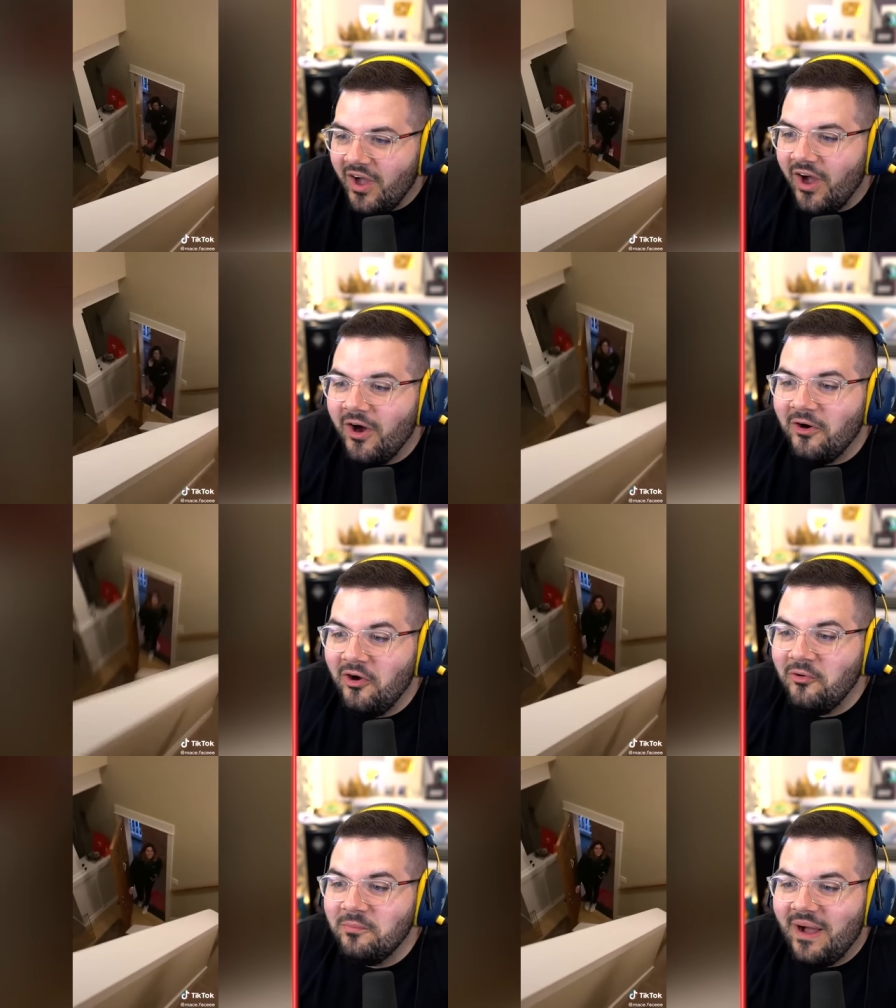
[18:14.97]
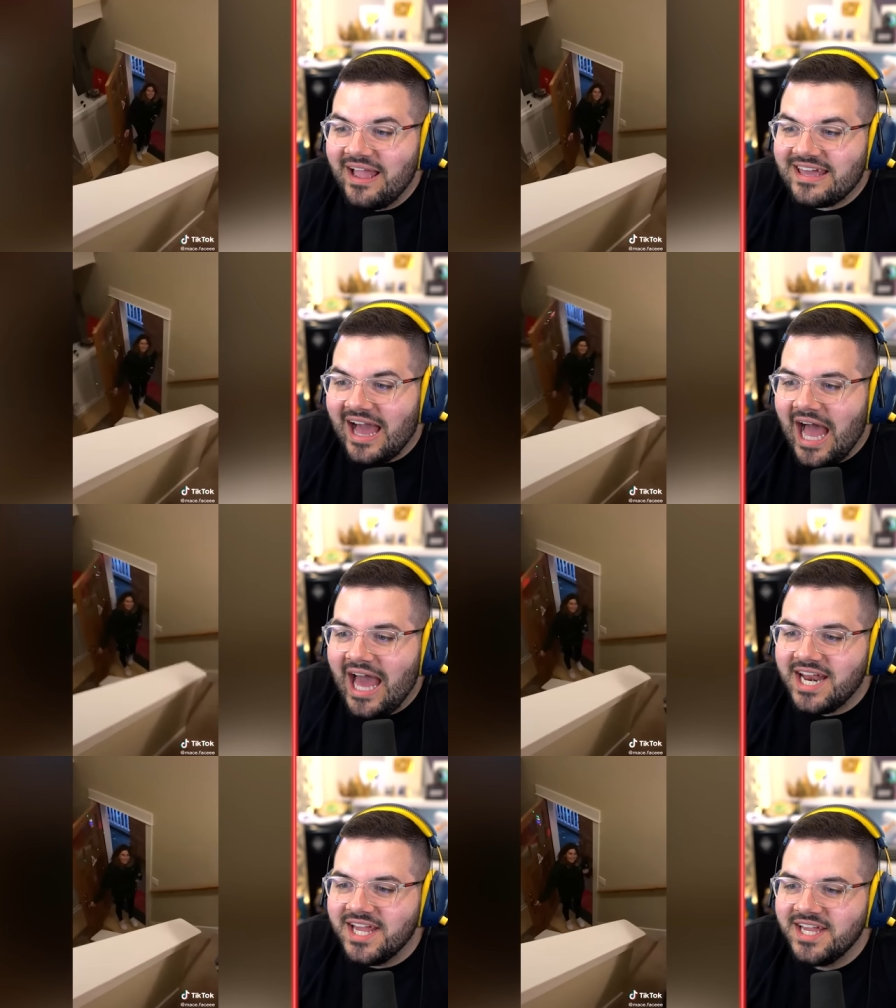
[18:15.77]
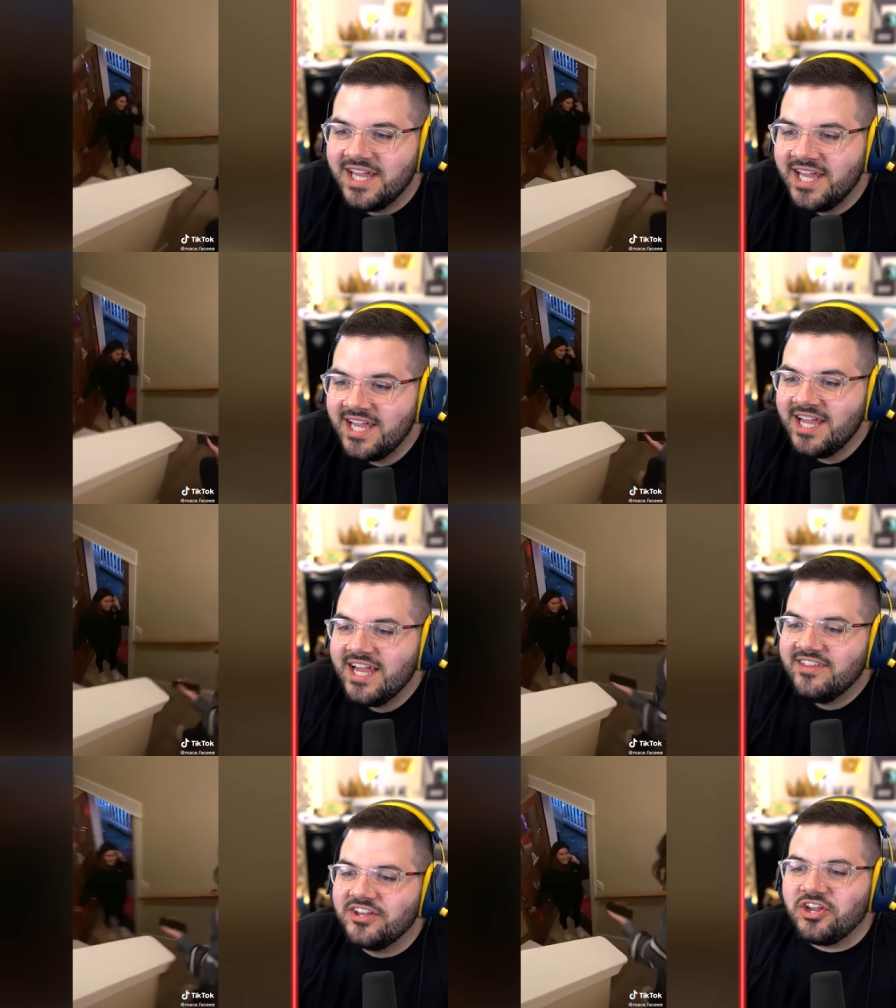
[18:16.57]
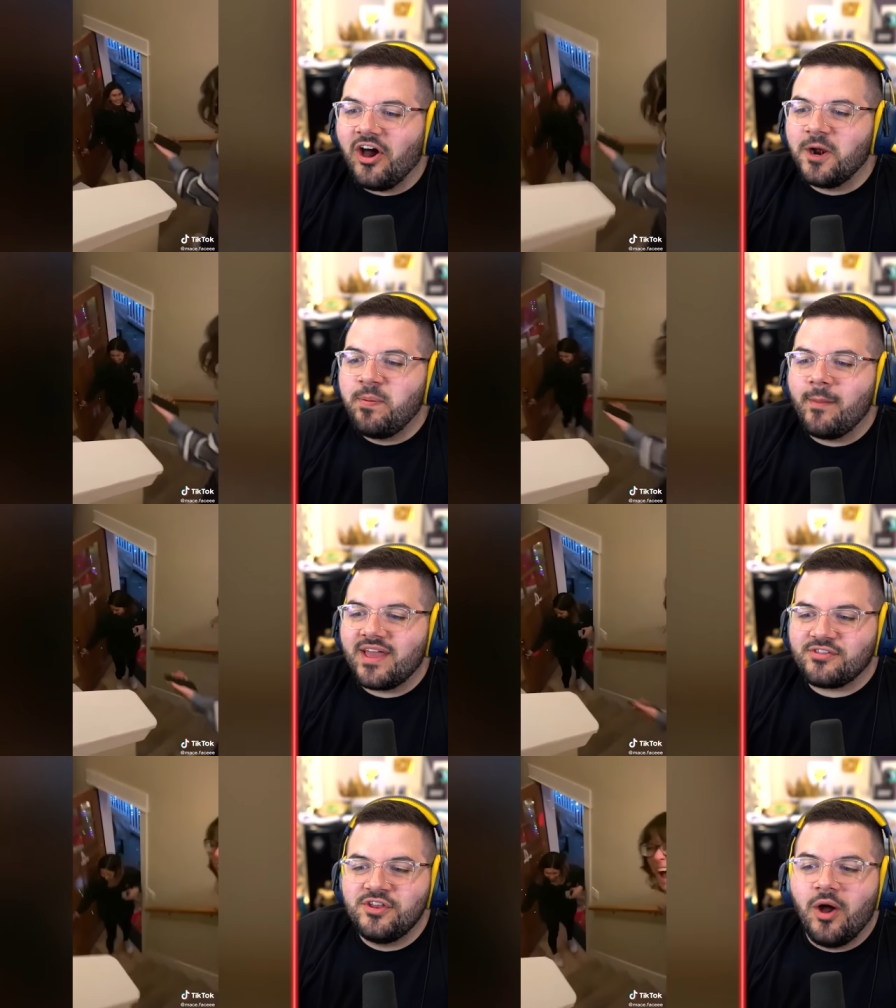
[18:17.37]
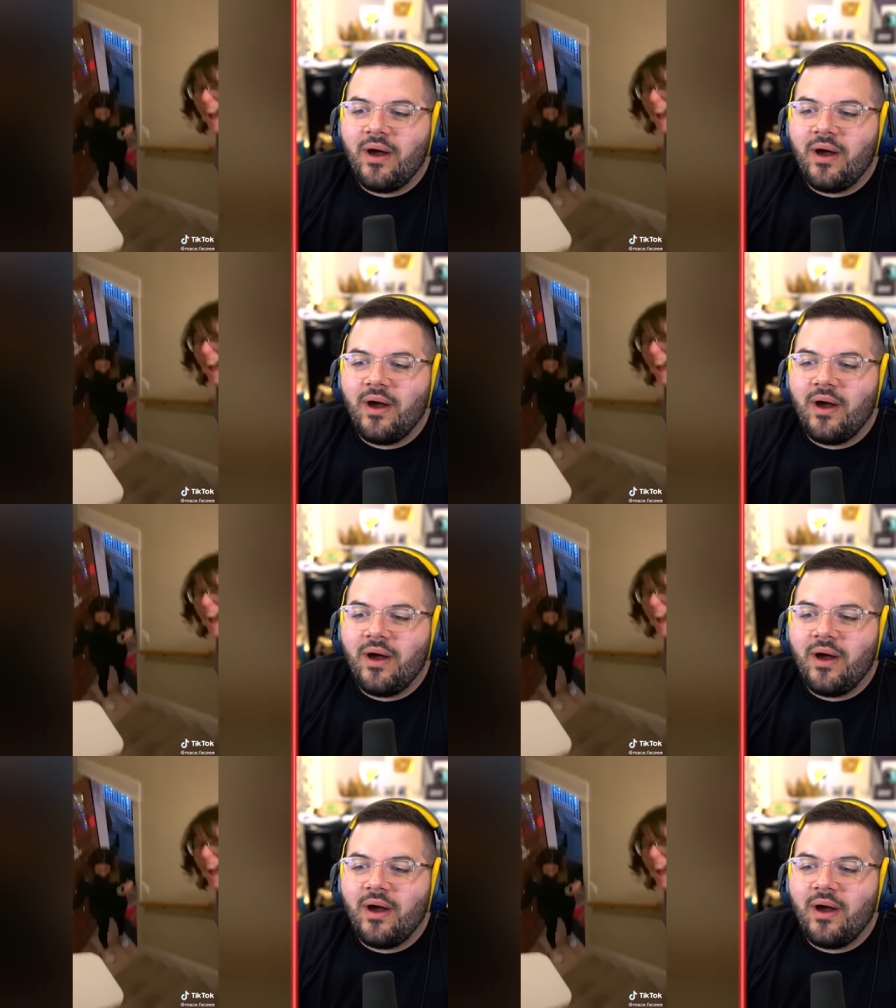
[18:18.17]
Oh my god. The daughter probably has no